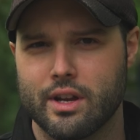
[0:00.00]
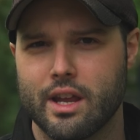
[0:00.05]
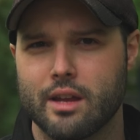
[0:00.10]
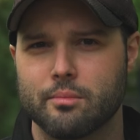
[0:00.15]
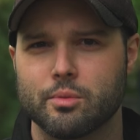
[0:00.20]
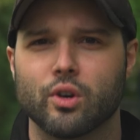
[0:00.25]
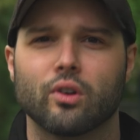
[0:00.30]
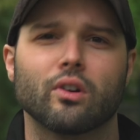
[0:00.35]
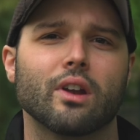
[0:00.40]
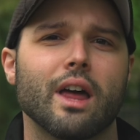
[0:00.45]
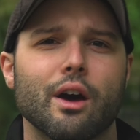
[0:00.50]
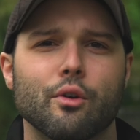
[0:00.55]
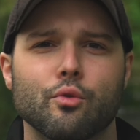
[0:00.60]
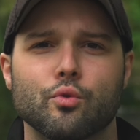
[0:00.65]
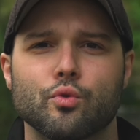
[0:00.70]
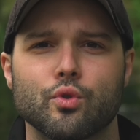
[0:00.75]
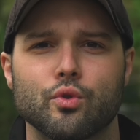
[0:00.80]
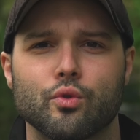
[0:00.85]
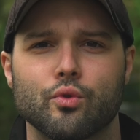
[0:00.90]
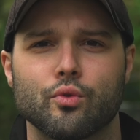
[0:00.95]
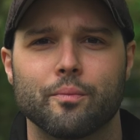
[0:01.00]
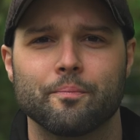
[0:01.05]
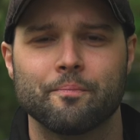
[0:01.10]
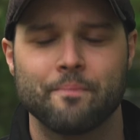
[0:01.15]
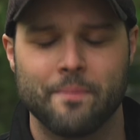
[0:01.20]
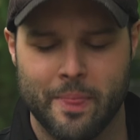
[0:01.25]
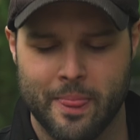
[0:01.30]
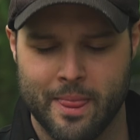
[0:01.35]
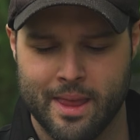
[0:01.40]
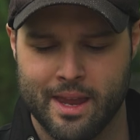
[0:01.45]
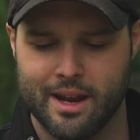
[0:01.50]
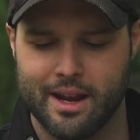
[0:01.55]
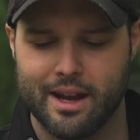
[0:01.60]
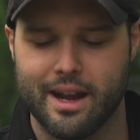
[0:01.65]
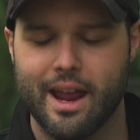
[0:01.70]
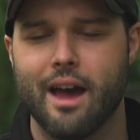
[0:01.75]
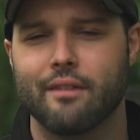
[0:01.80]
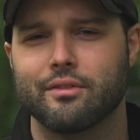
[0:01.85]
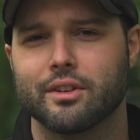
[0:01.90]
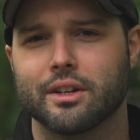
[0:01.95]
neighbor Claudiu
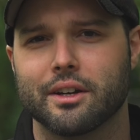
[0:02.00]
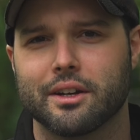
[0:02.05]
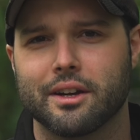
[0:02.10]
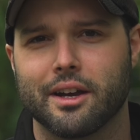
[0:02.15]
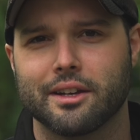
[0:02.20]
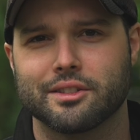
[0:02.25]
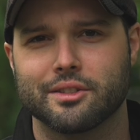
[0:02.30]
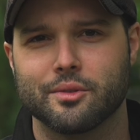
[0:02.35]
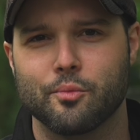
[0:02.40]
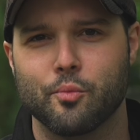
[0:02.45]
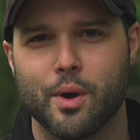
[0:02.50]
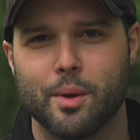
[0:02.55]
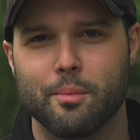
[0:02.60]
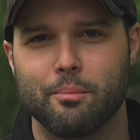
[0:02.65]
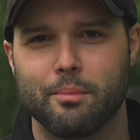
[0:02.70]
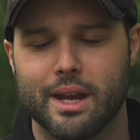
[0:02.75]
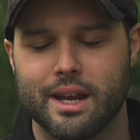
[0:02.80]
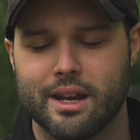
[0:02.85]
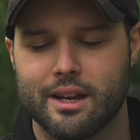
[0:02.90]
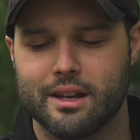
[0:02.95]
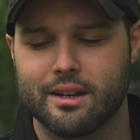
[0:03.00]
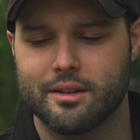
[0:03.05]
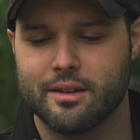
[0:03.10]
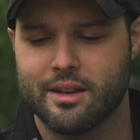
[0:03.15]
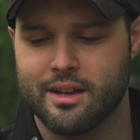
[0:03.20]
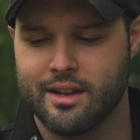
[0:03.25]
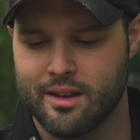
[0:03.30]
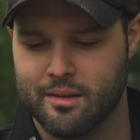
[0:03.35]
and having a custom whip made,